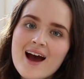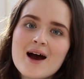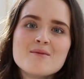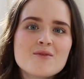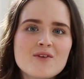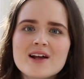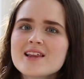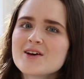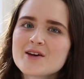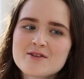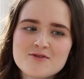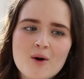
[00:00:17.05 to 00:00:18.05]
I'm really
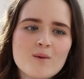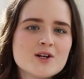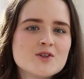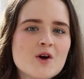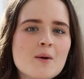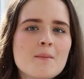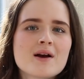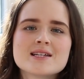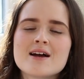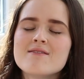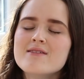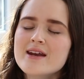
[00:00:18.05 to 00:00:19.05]
looking forward to it
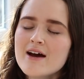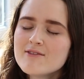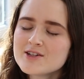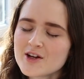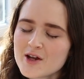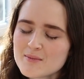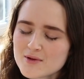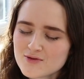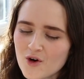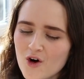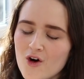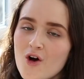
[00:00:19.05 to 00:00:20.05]
because I've never done it
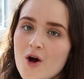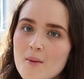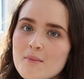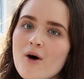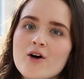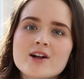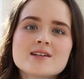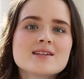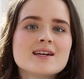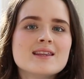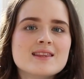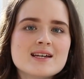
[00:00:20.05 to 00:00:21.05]
before, but
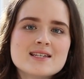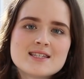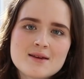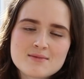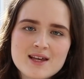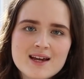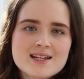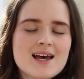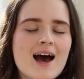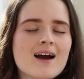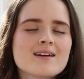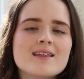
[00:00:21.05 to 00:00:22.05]
honestly this seems like a
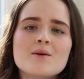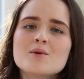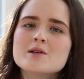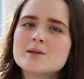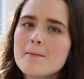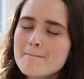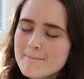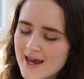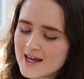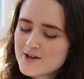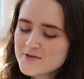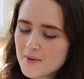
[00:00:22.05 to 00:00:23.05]
tag that was
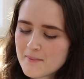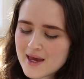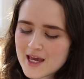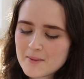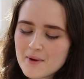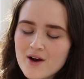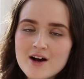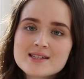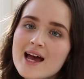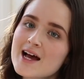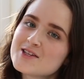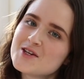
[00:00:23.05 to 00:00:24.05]
made for me
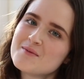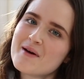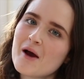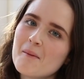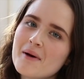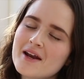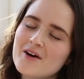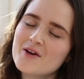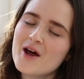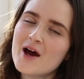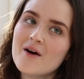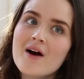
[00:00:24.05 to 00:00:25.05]
because, as you may or may not
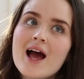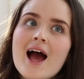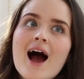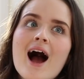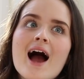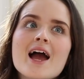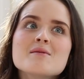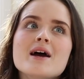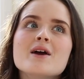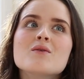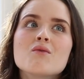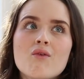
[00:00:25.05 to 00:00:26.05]
know, I am
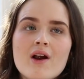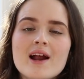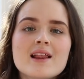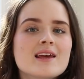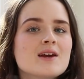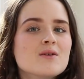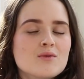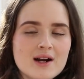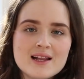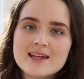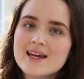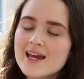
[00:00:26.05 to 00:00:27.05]
a
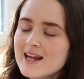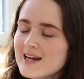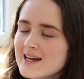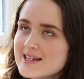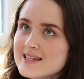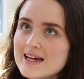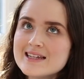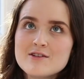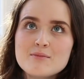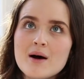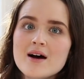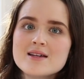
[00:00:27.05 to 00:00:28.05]
really
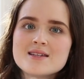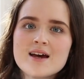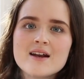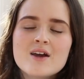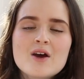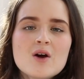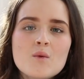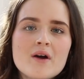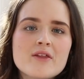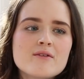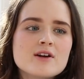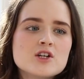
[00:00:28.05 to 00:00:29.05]
indecisive person,
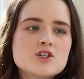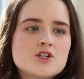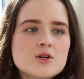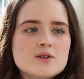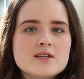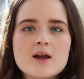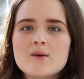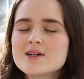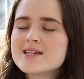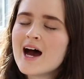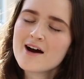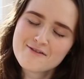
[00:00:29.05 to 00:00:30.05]
whether it's choosing
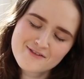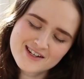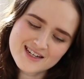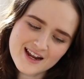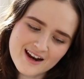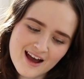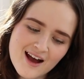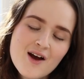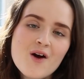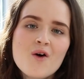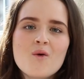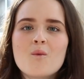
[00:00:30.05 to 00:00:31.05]
what to have for dinner,
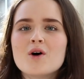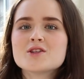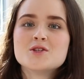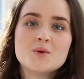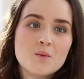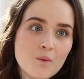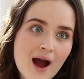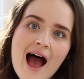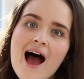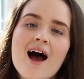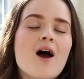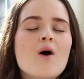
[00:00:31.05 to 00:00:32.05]
what to
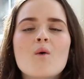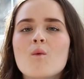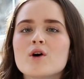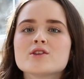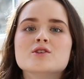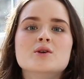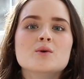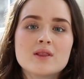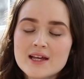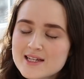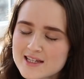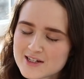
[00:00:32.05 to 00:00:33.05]
wear, what to
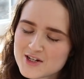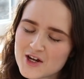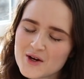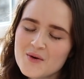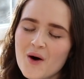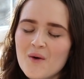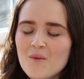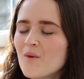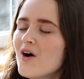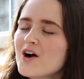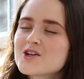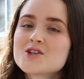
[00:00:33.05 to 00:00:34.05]
listen to or
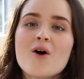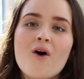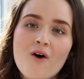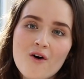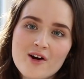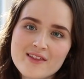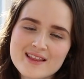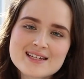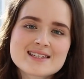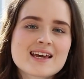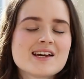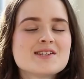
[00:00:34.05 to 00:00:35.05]
watch, or in
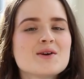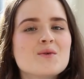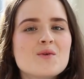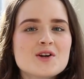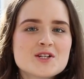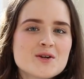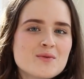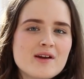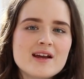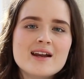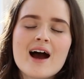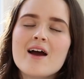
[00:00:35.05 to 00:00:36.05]
this case what to read.